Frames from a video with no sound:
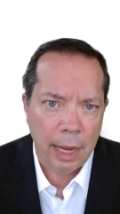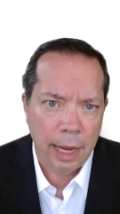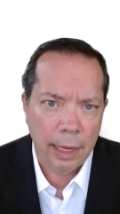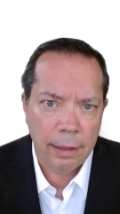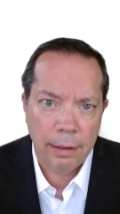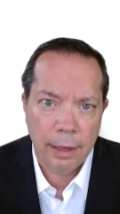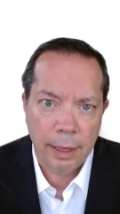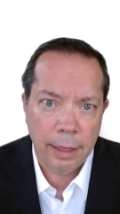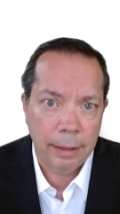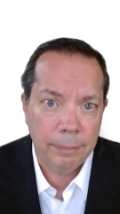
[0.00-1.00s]
And
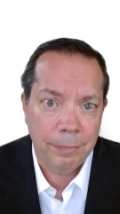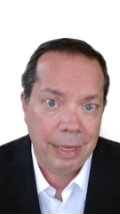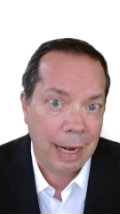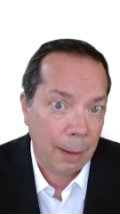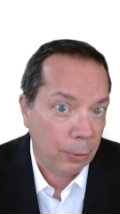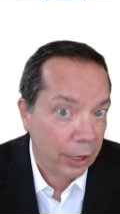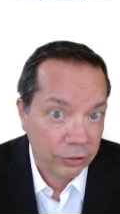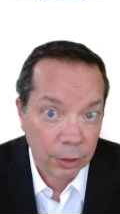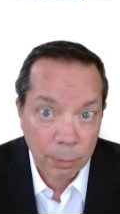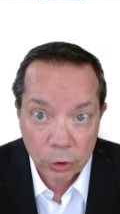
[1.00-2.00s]
uh, it
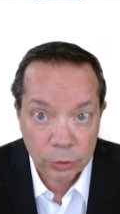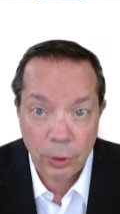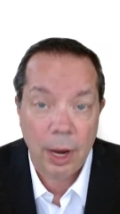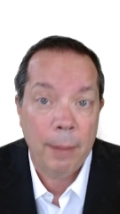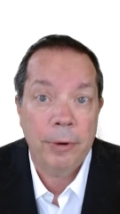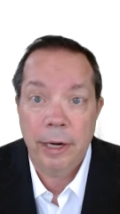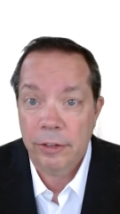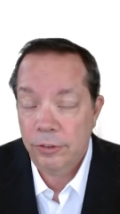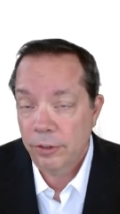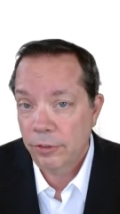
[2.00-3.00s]
operates on multiple
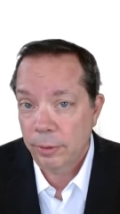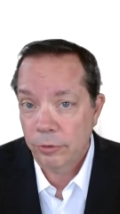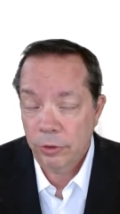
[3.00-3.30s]
operating systems.